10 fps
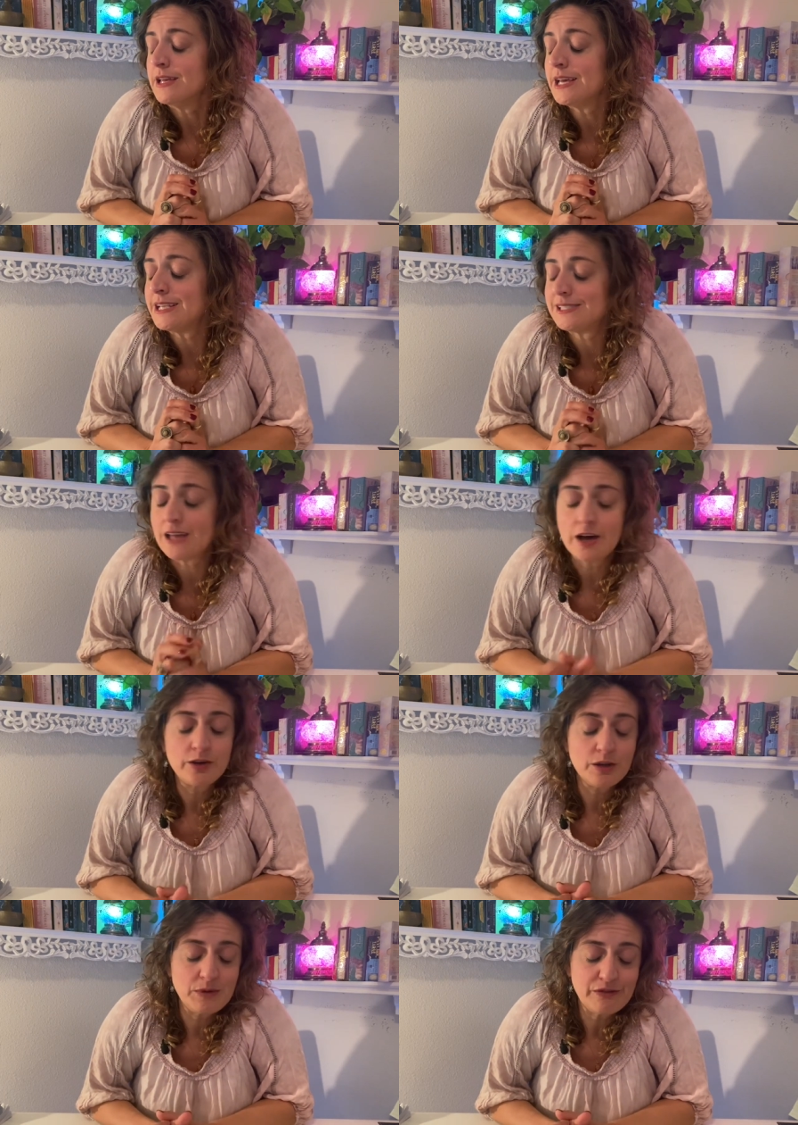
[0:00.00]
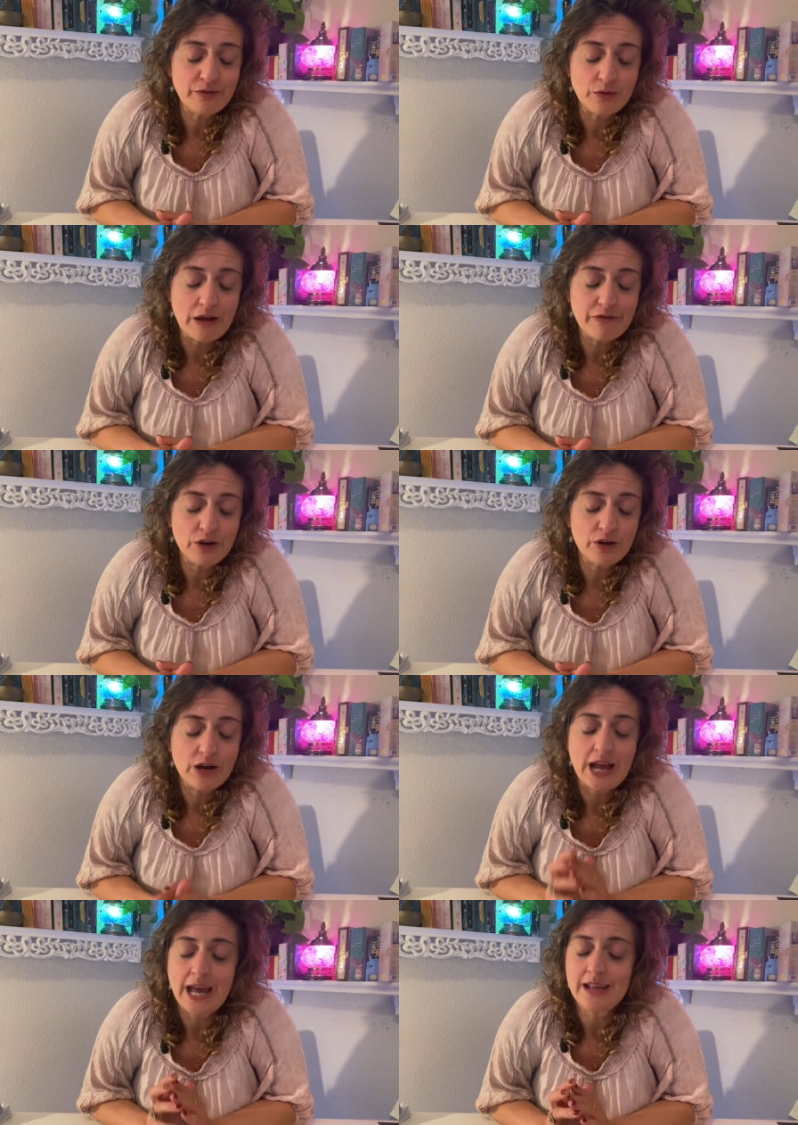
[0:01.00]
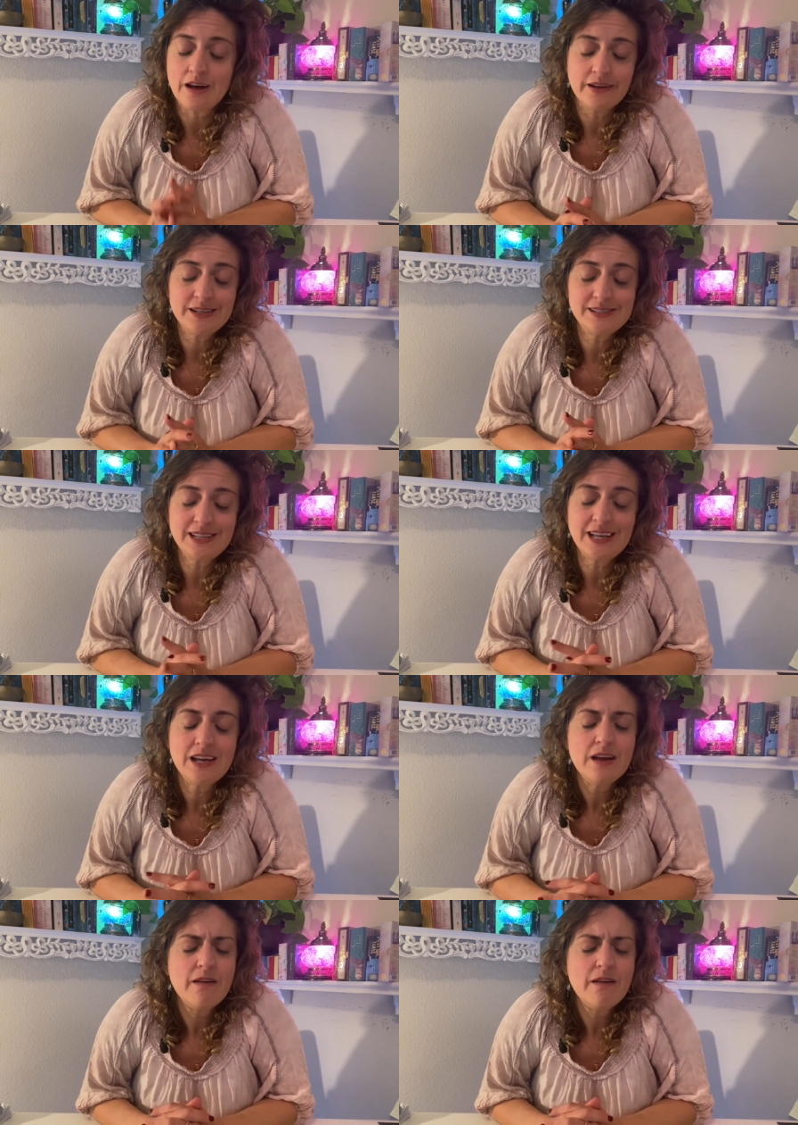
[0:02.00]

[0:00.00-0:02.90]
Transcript: It's not going to be forever. And honestly,